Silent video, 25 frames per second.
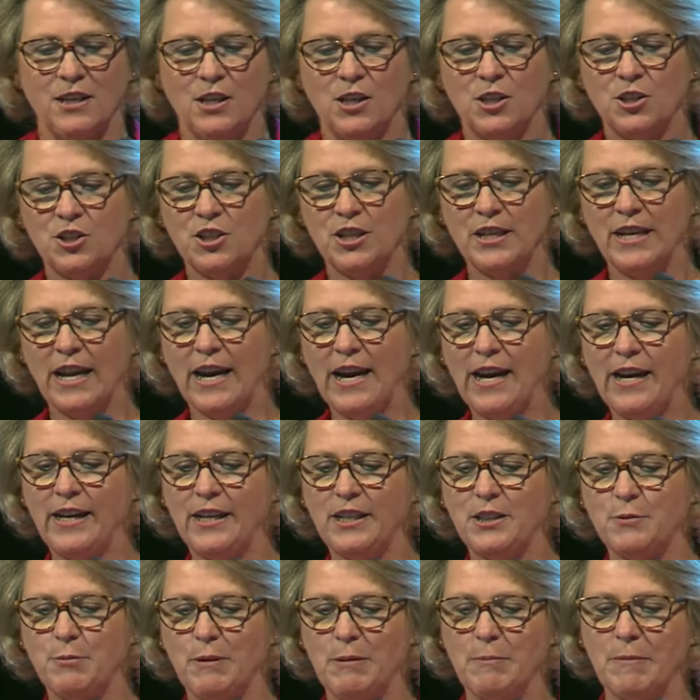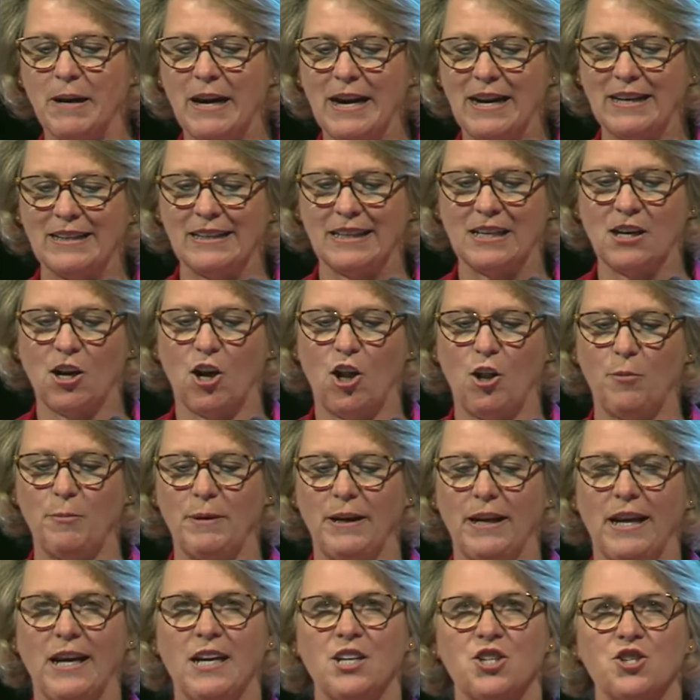Tonight, we mark the
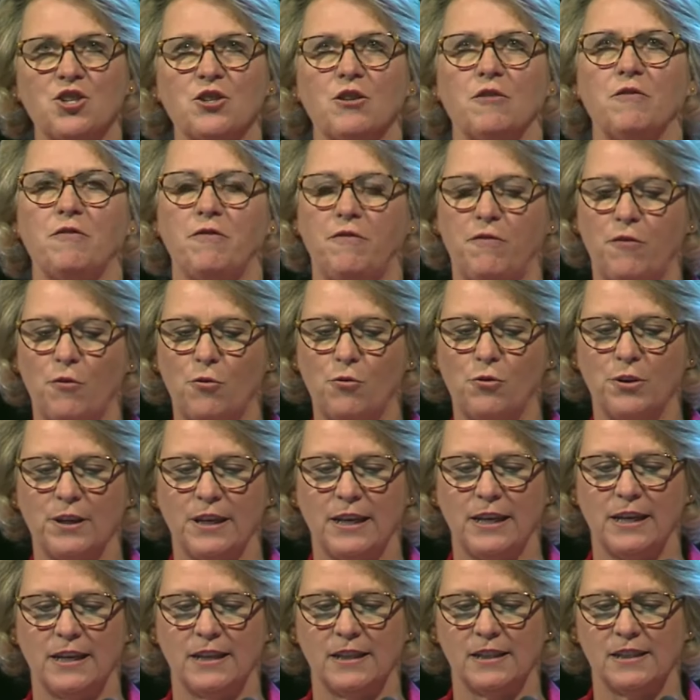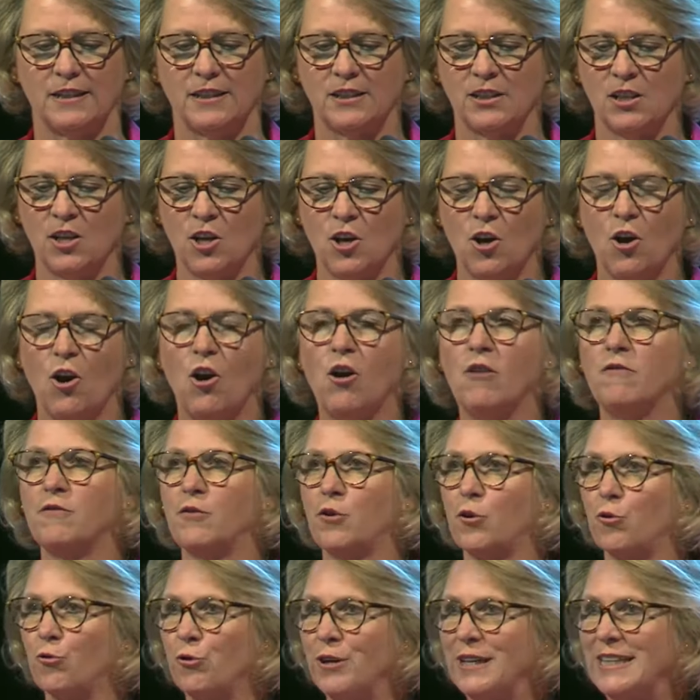culmination of 4 years of
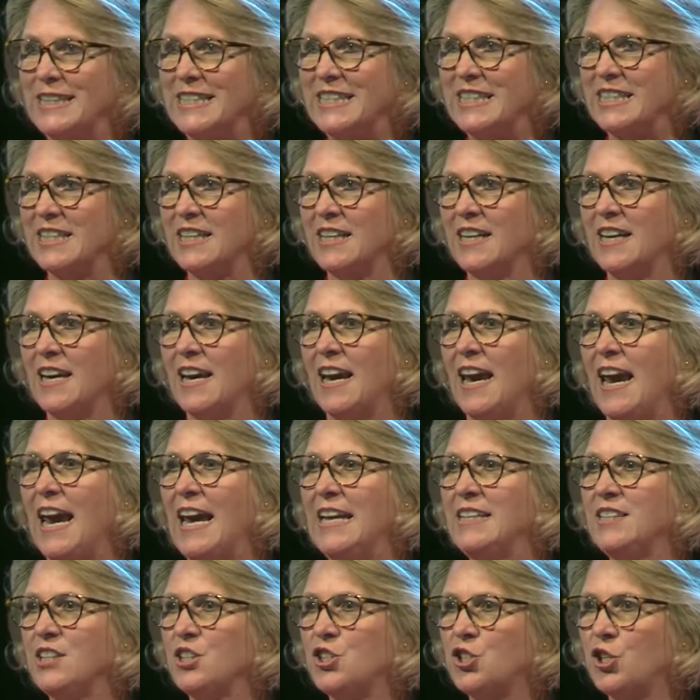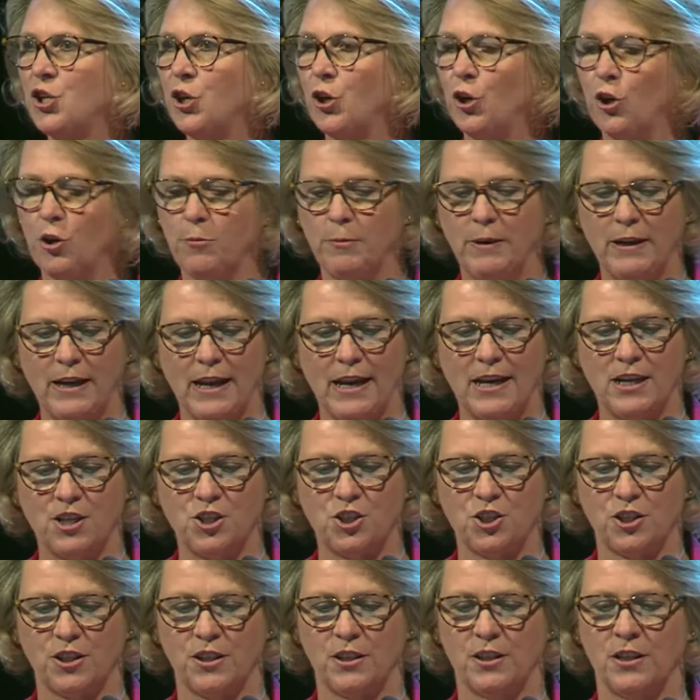grit and
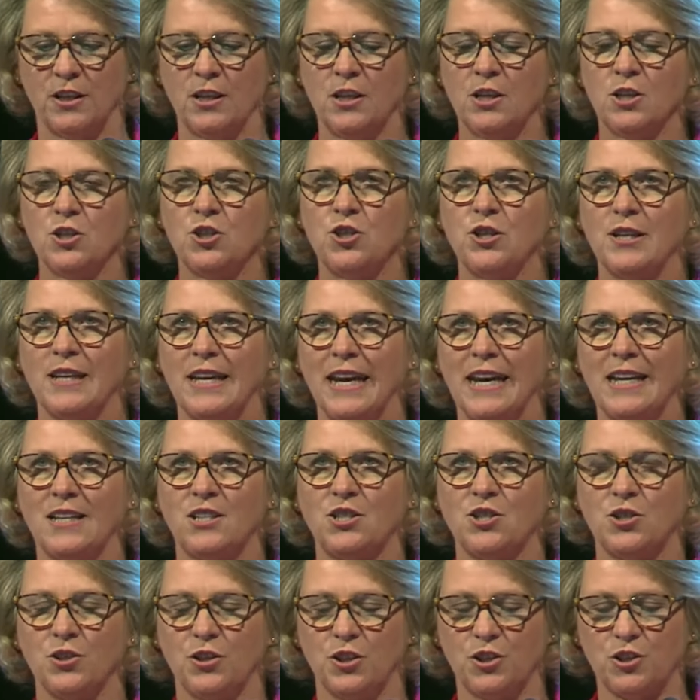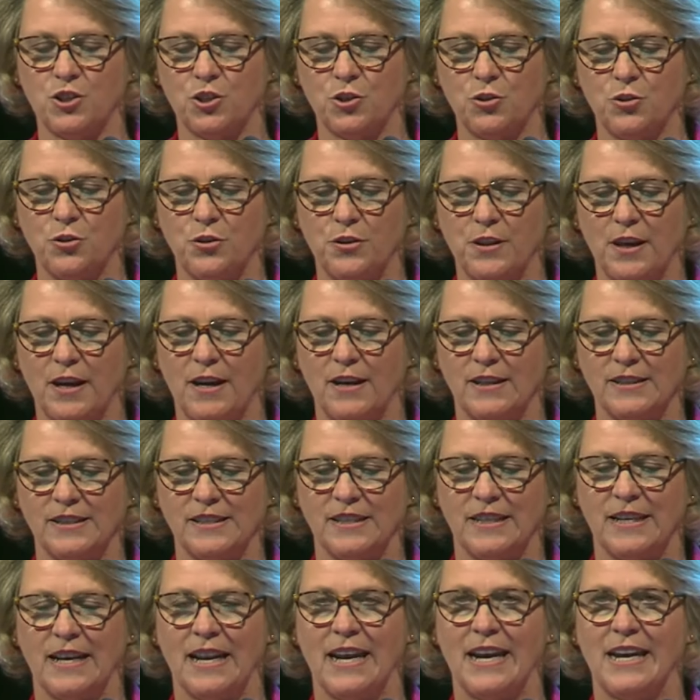determination to get to the
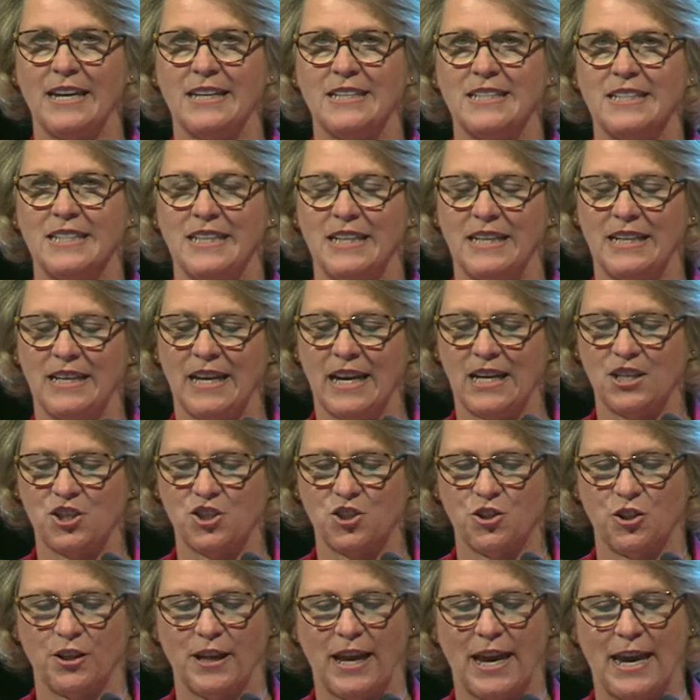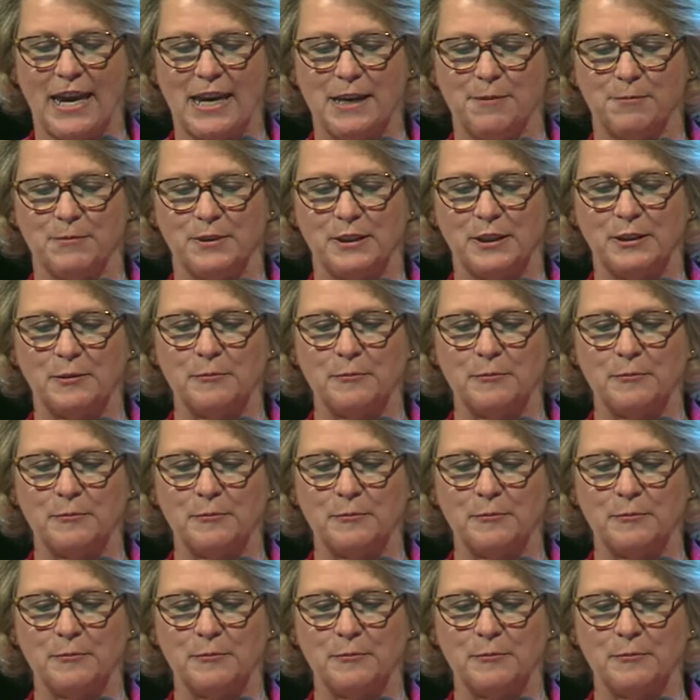2018 National Games.